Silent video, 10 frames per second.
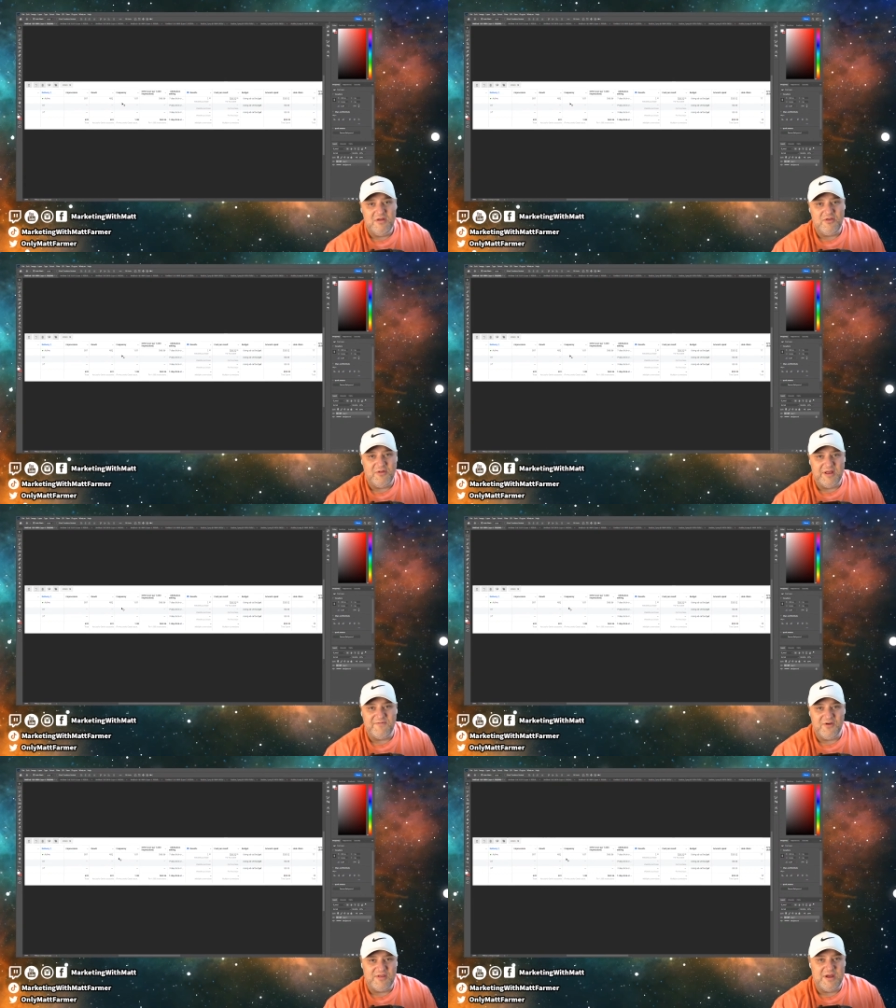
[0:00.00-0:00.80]
So like,
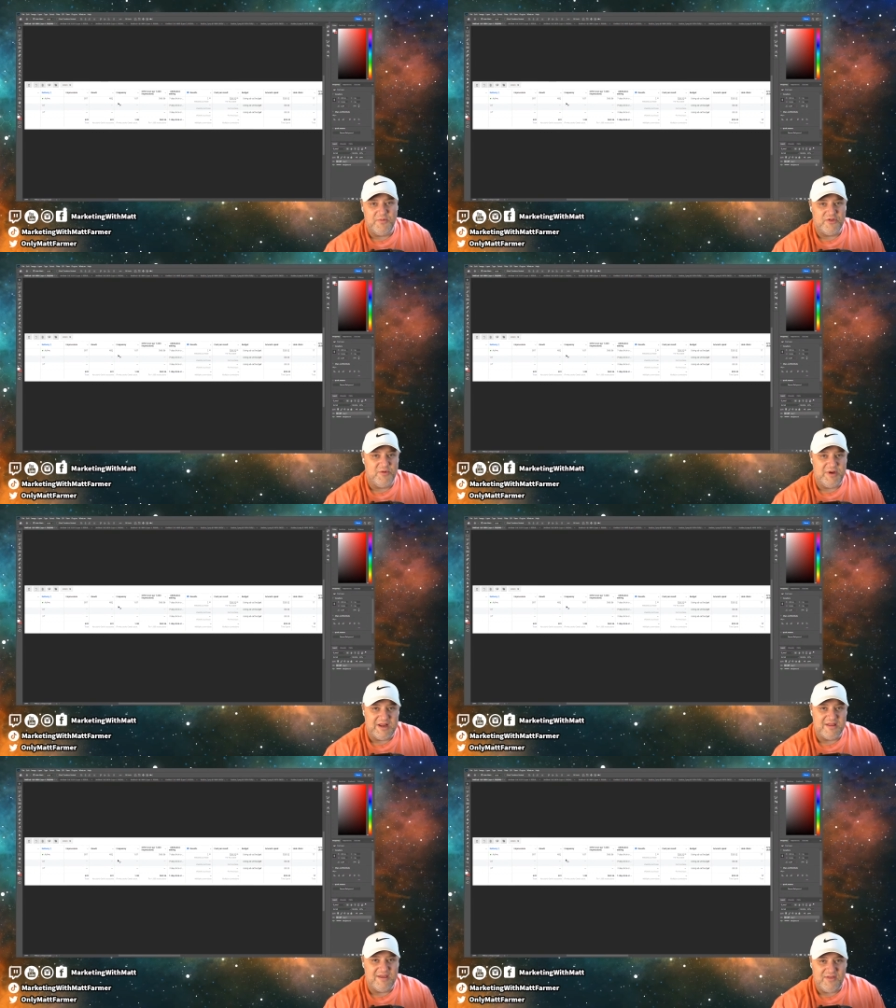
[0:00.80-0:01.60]
for example, somebody
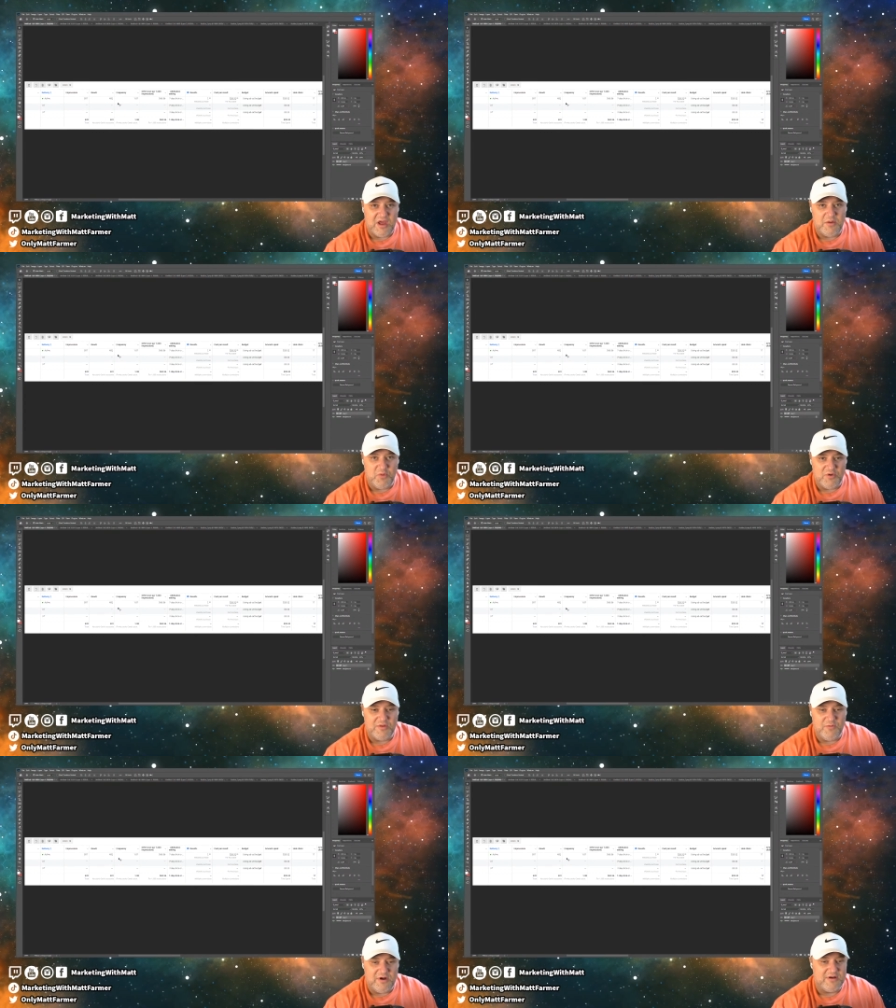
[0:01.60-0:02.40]
could see the ad more
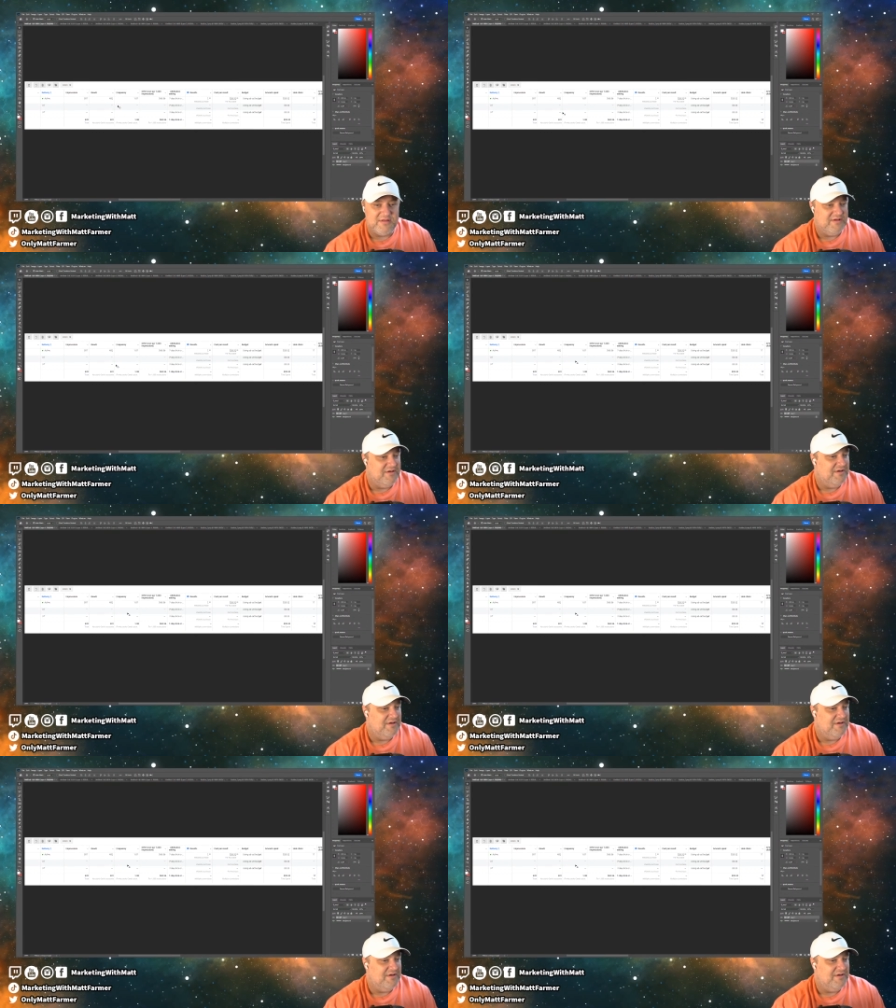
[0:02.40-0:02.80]
than once.